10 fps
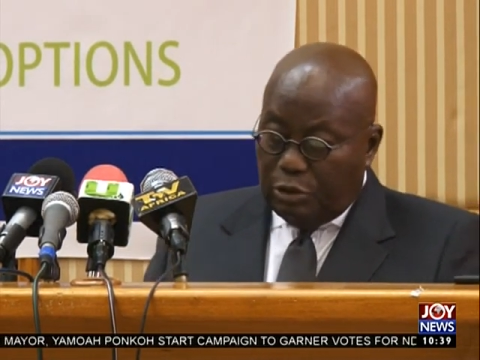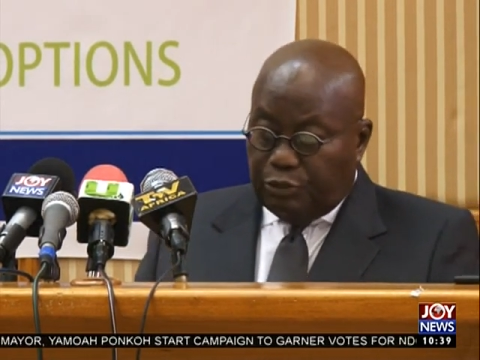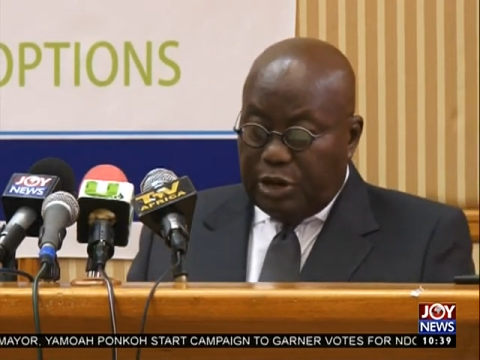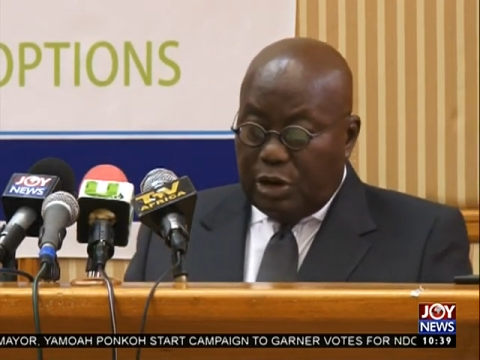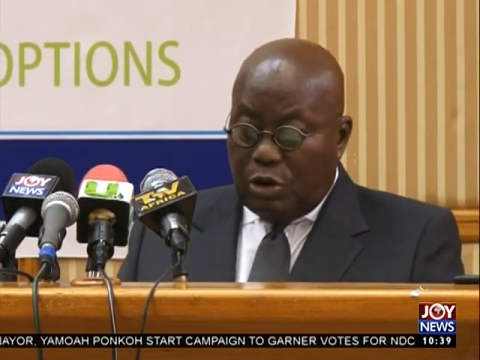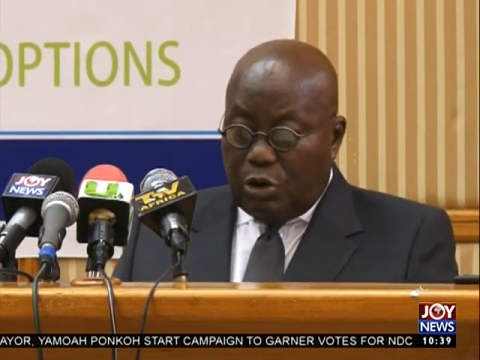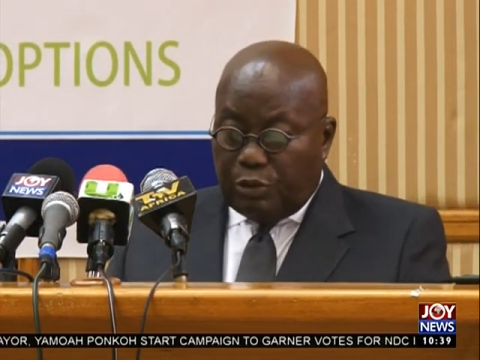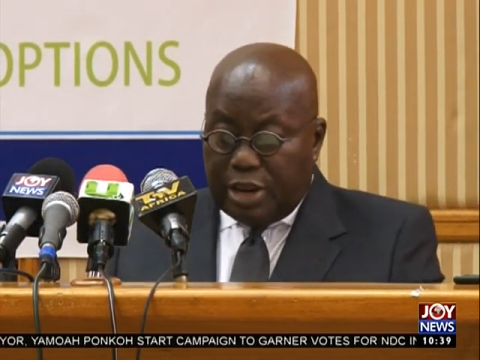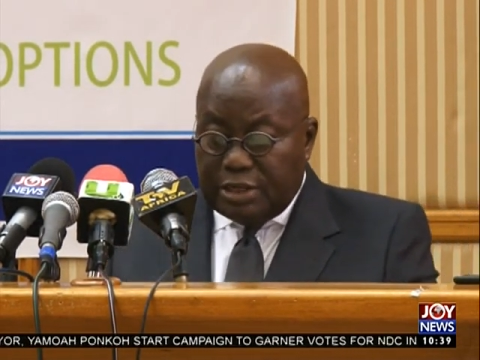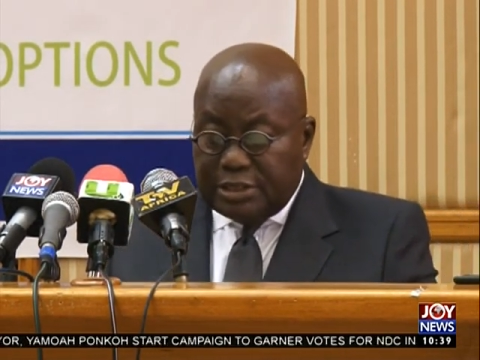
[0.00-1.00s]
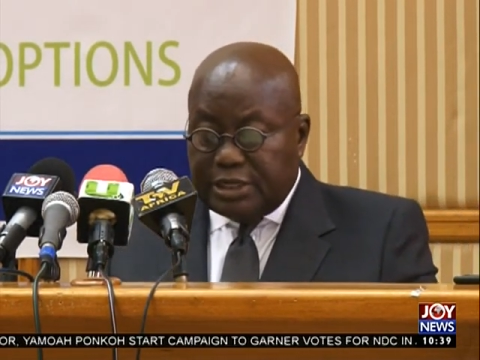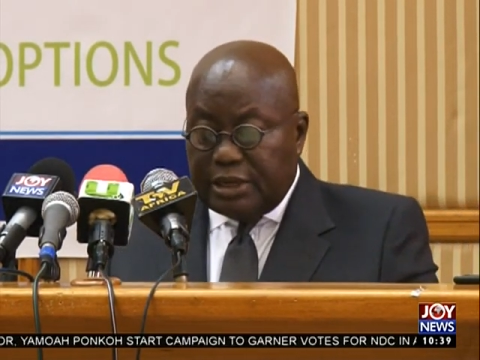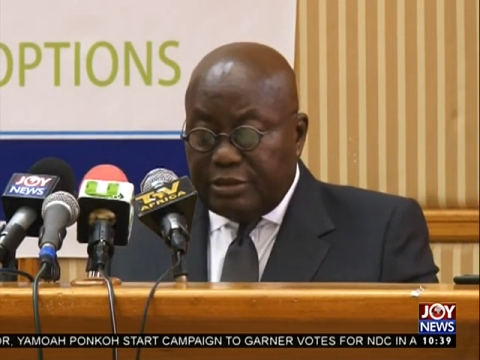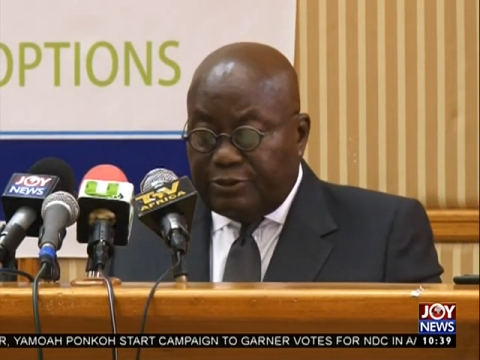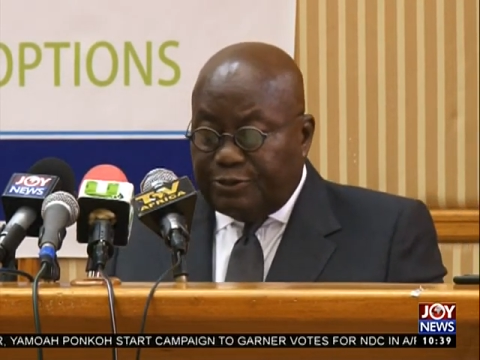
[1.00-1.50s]

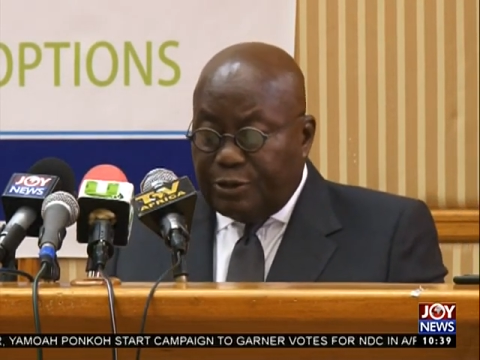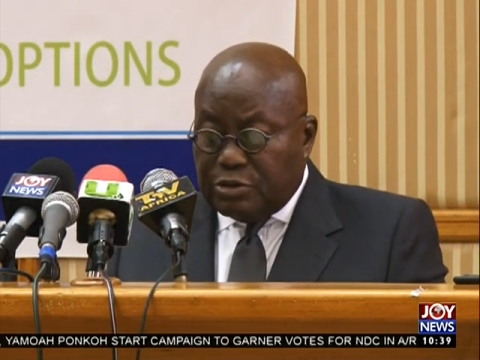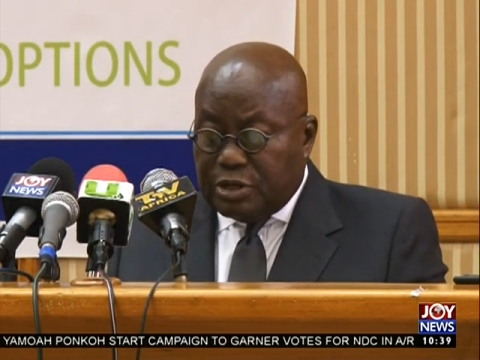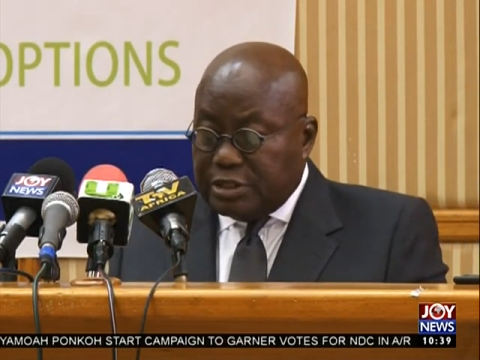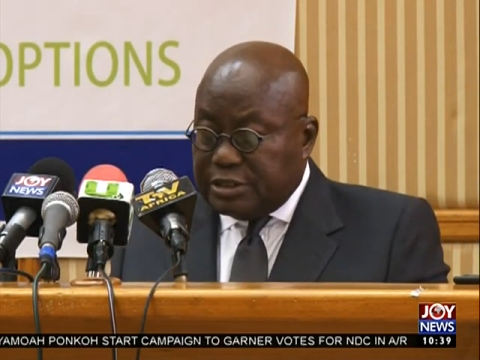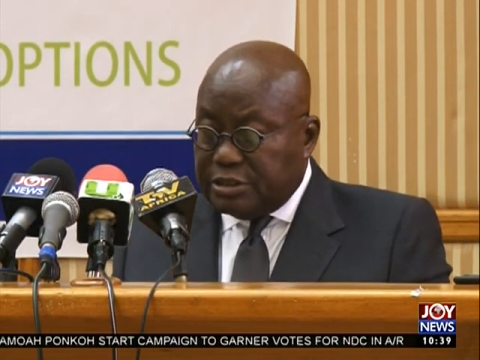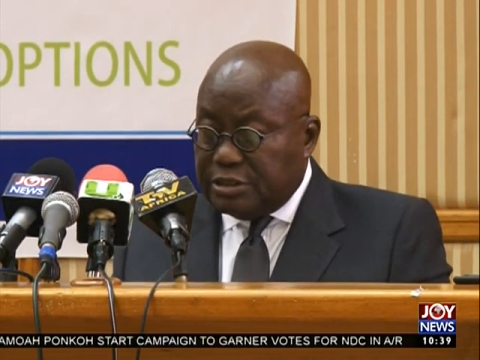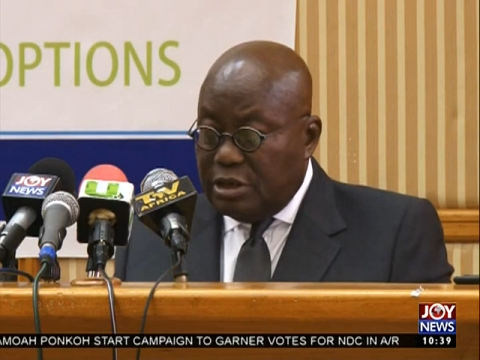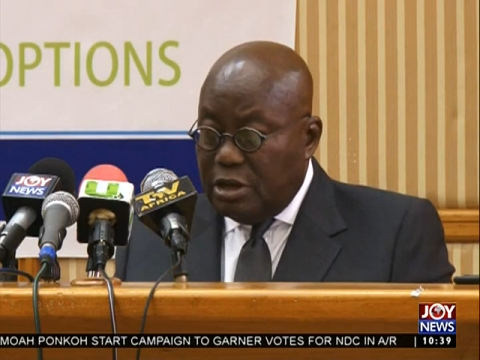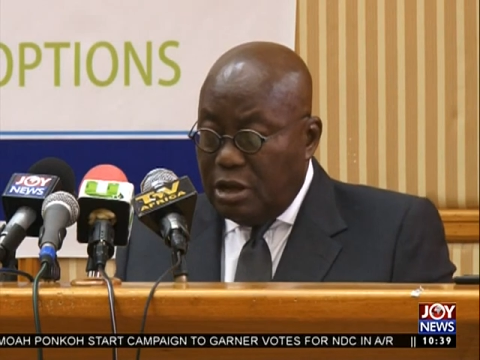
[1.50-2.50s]
Reorienting the focus